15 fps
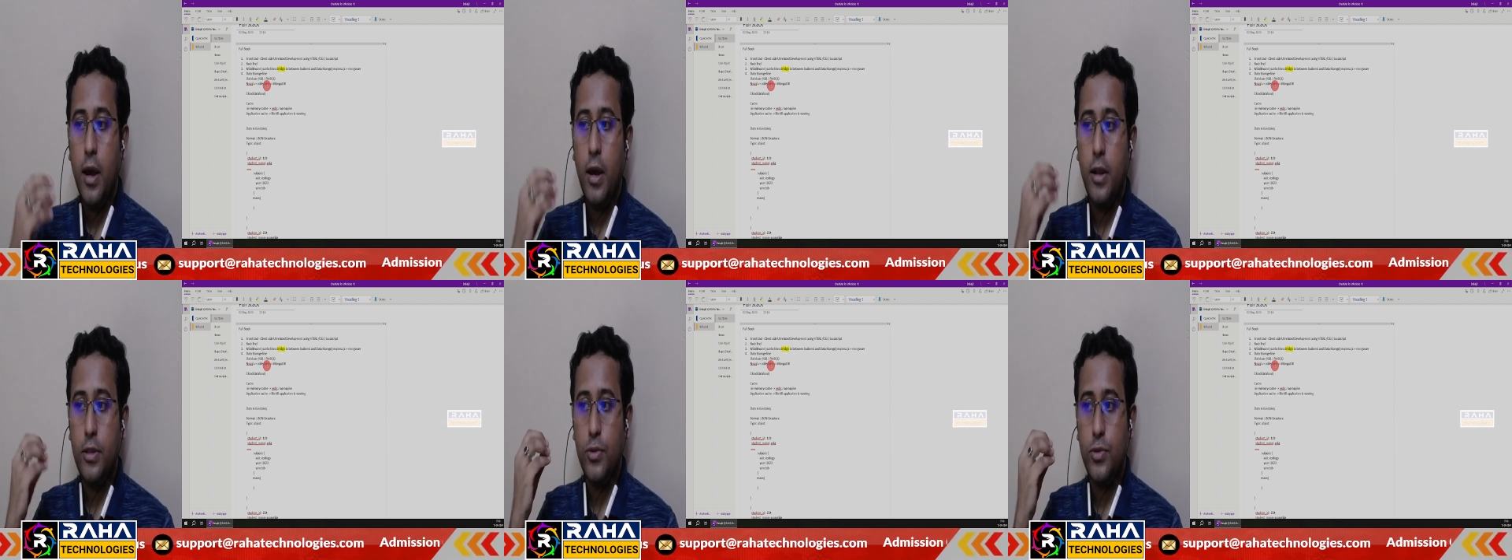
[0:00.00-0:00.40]

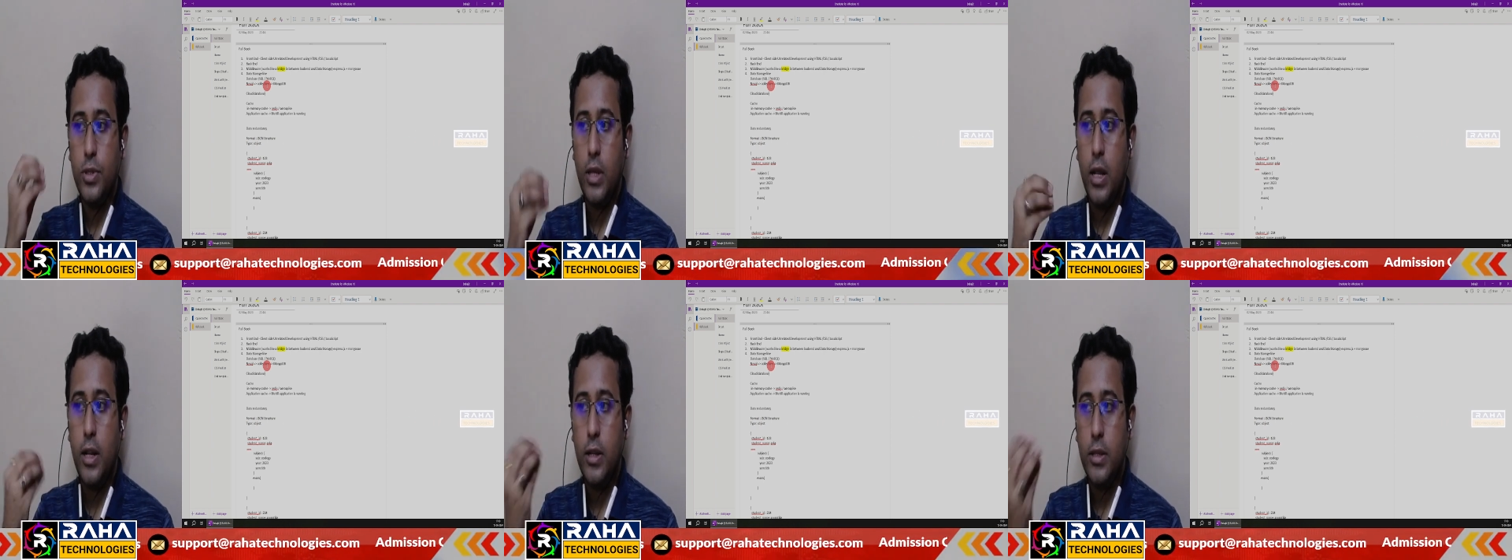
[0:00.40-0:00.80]
those
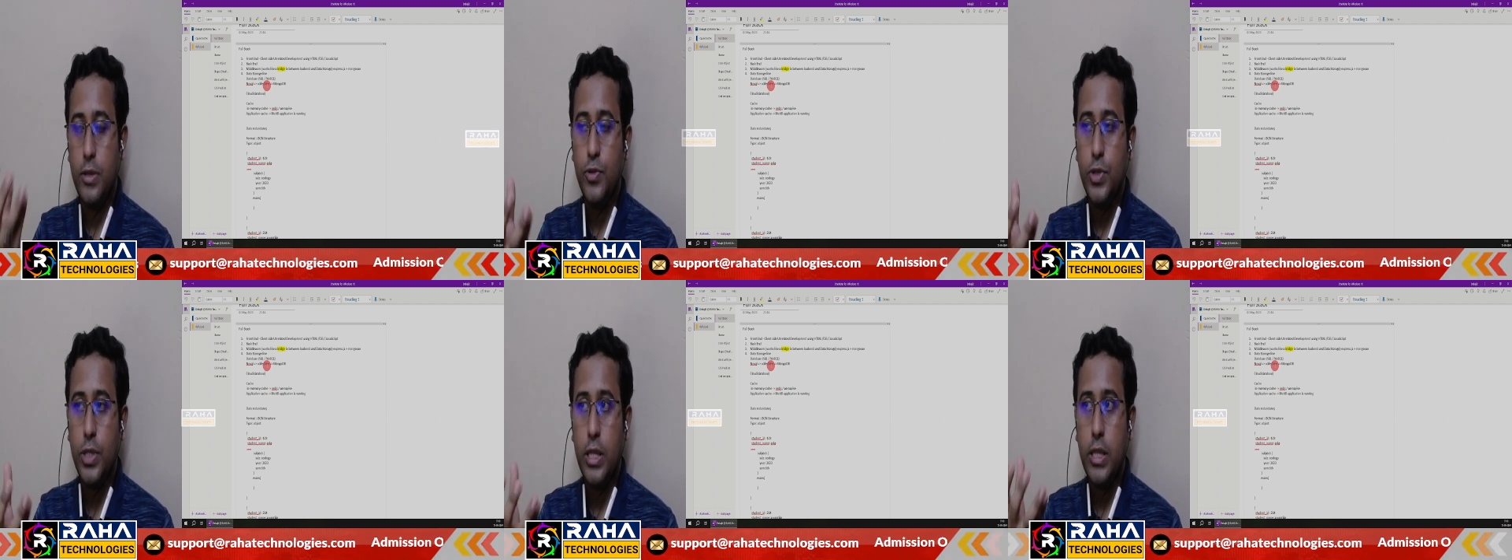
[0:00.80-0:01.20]
are
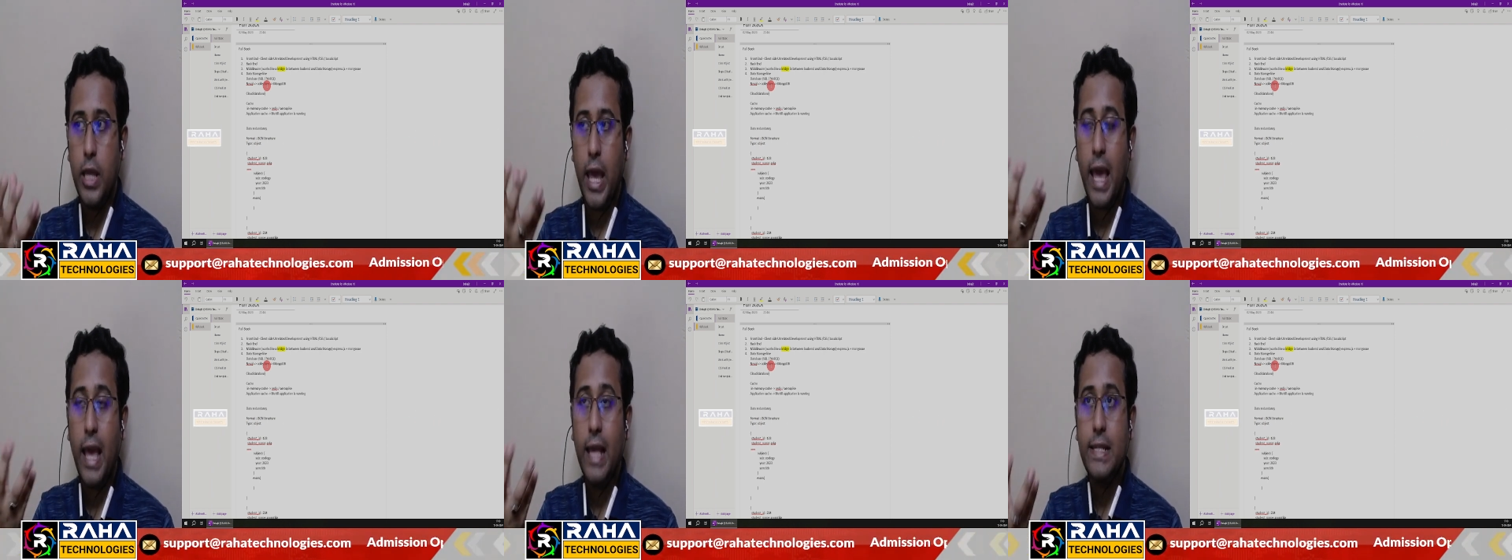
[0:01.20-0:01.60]
using the
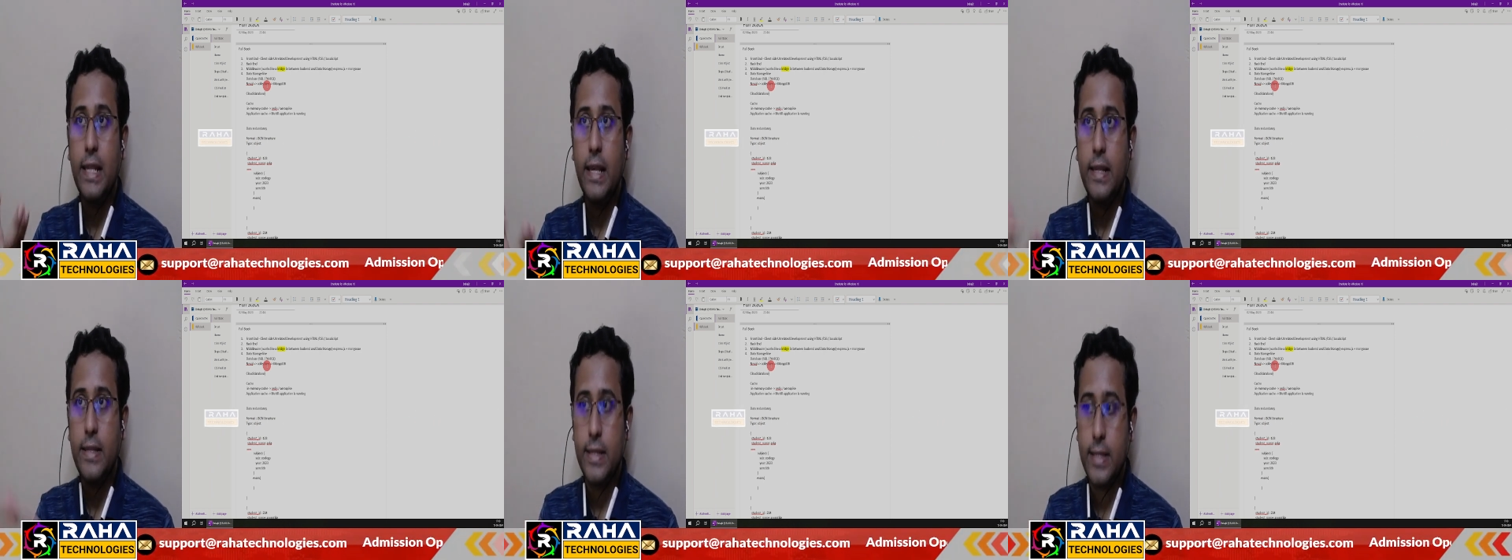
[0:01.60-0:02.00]

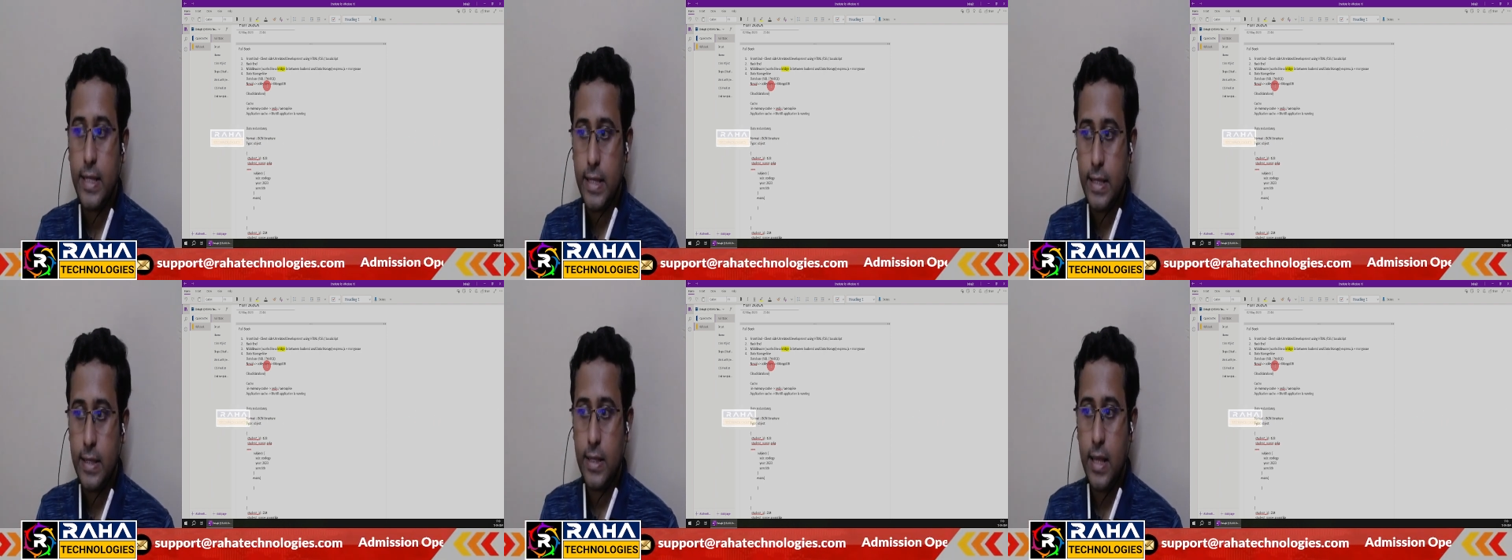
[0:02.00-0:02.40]

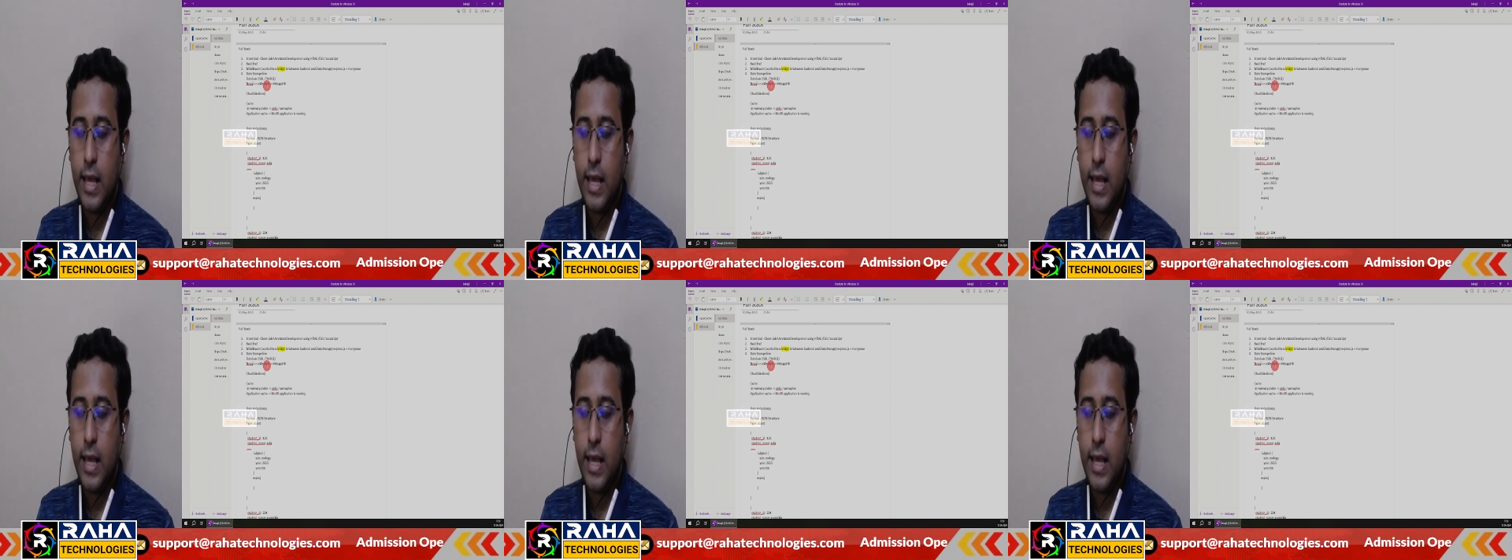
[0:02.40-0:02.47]
SSDs.